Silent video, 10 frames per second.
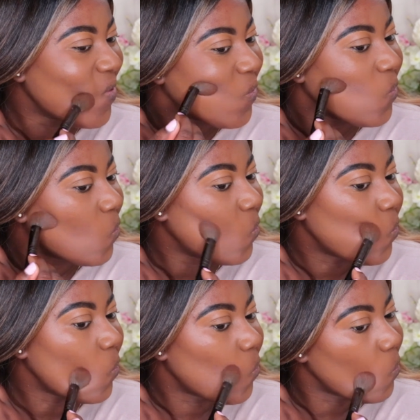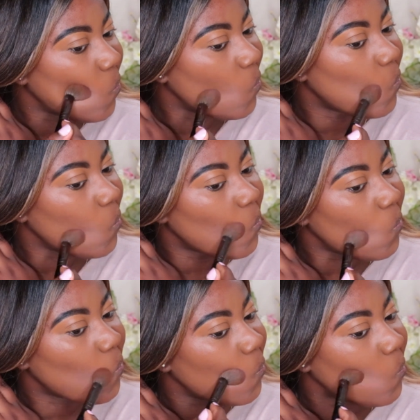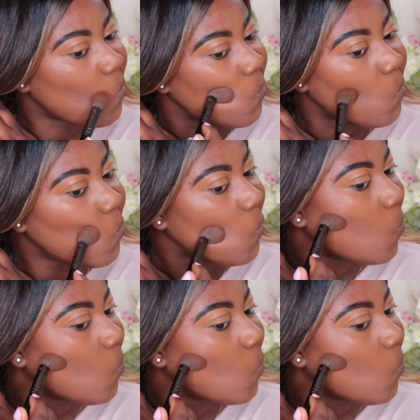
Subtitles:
Because if you think about it, like where do you normally put,